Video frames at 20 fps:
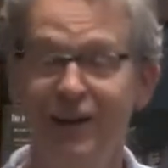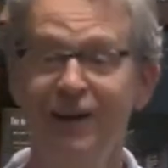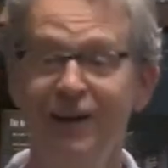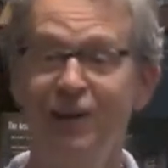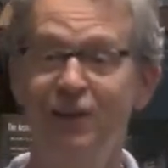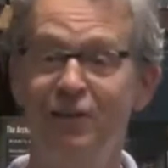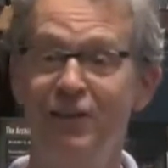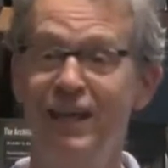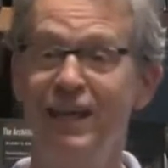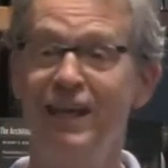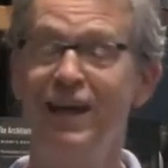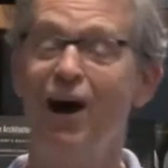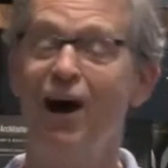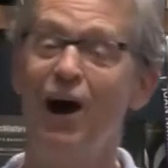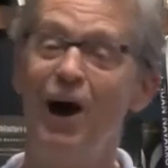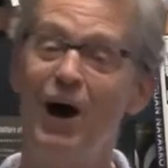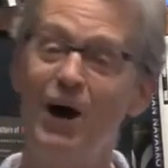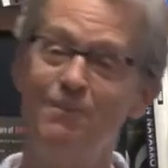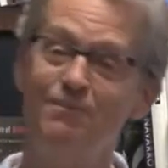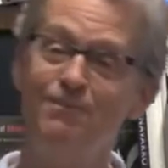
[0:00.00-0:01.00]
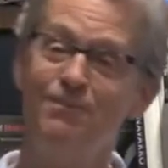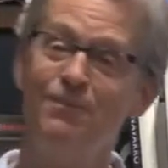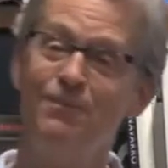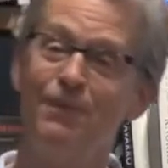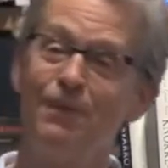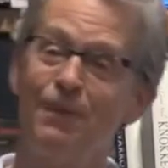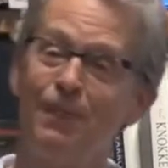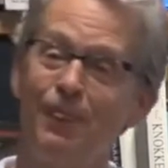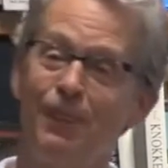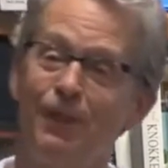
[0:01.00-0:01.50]
the
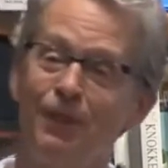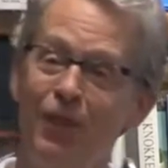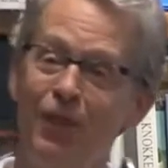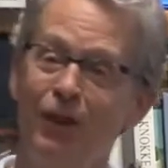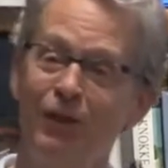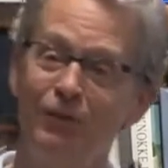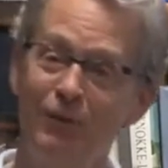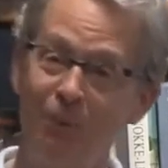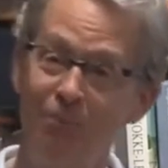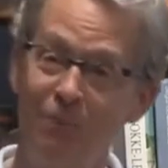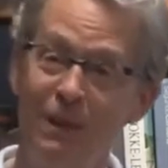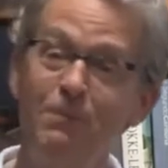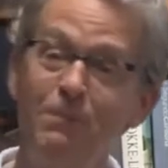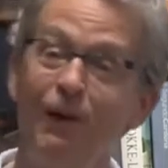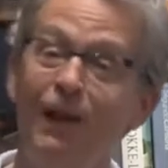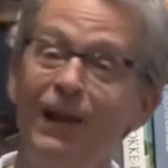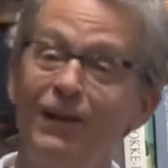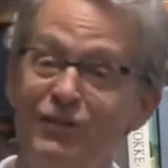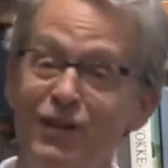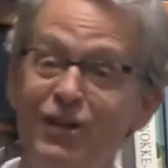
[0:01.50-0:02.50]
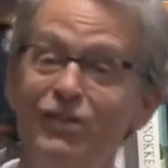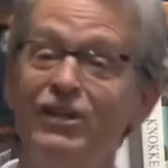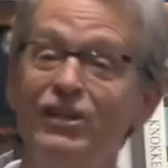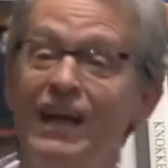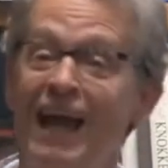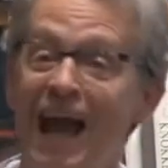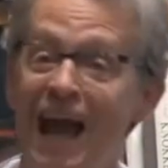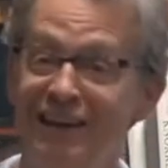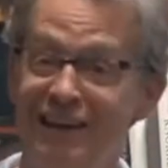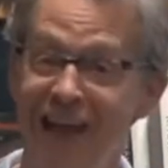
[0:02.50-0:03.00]
people at Disney
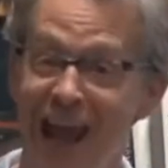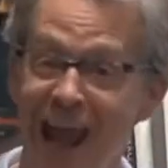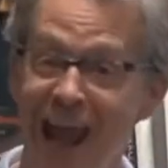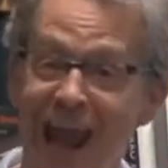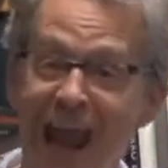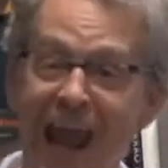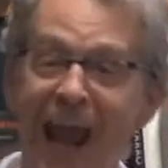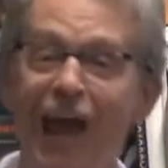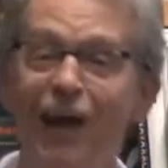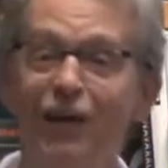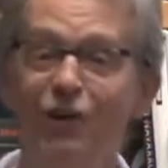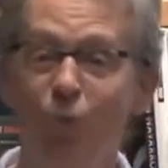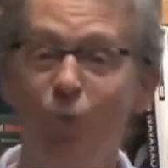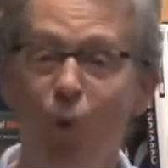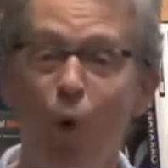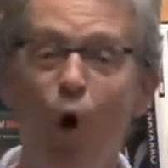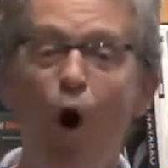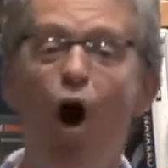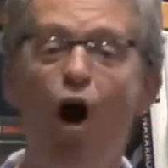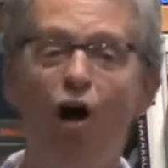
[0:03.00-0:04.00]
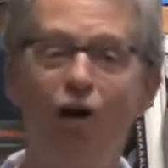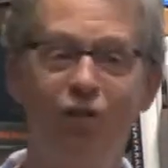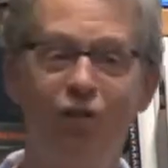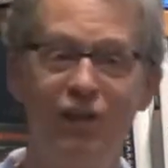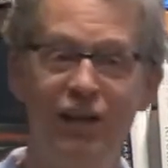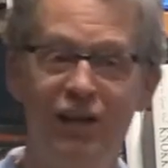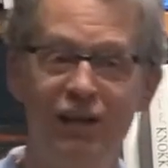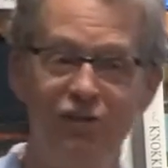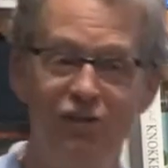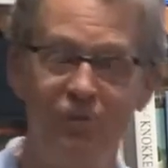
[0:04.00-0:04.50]
had to hand walk
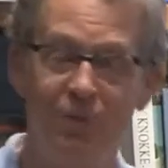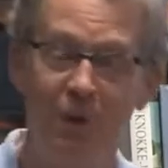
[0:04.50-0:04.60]
these